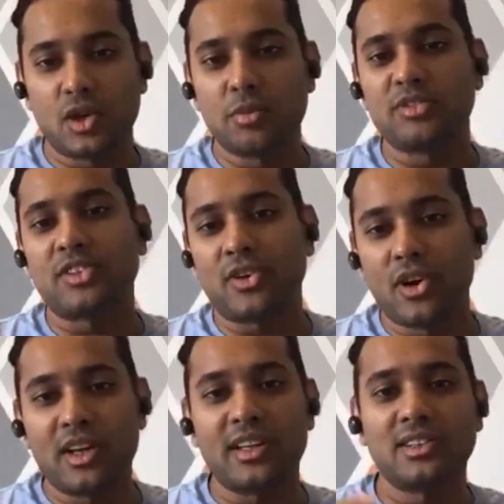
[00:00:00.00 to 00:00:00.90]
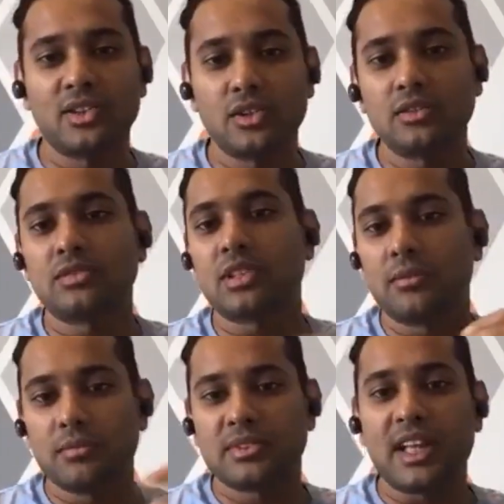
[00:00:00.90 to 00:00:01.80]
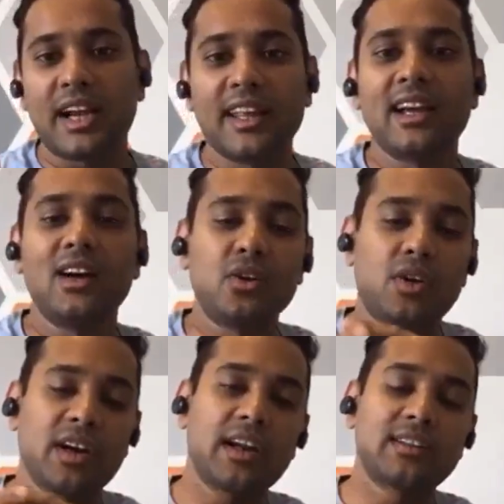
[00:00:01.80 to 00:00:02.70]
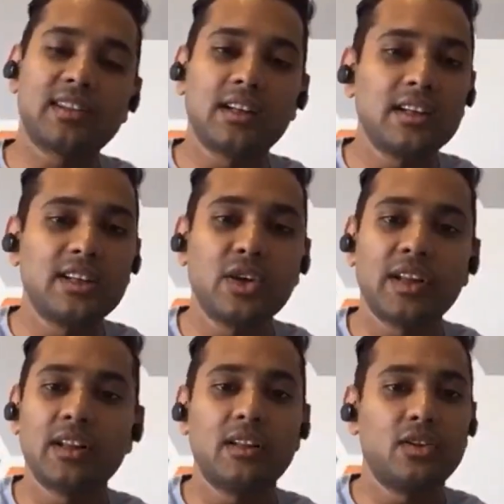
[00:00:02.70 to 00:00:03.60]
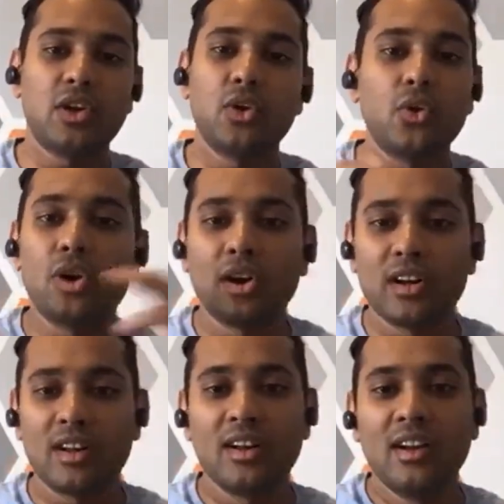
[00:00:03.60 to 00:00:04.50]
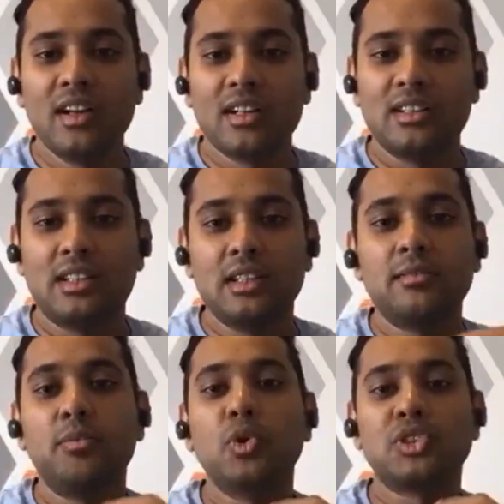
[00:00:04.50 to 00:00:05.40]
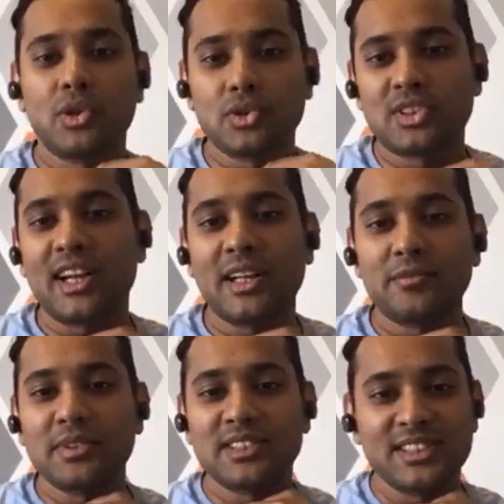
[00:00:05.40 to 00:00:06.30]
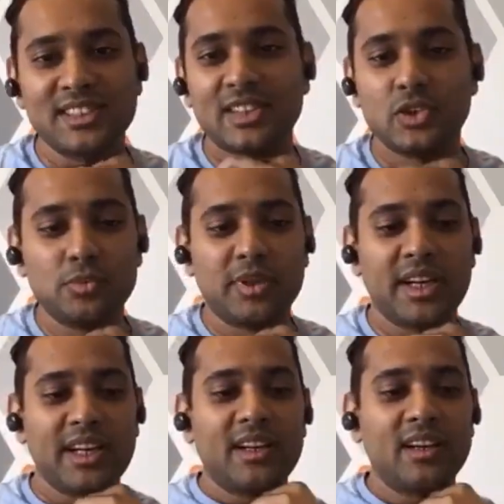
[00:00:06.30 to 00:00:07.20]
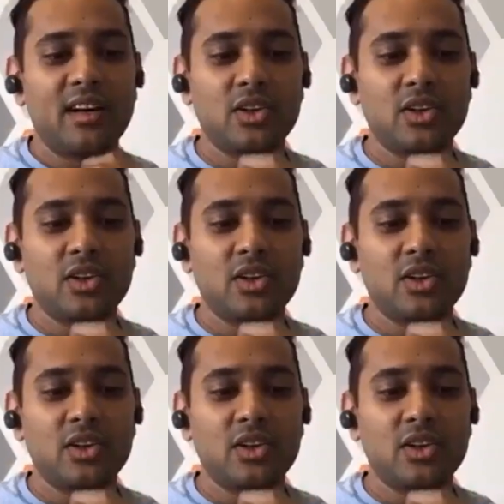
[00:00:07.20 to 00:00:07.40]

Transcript: the top of your college. Some standing out, right? Suddenly, you're no longer the most outstanding person in the room, right?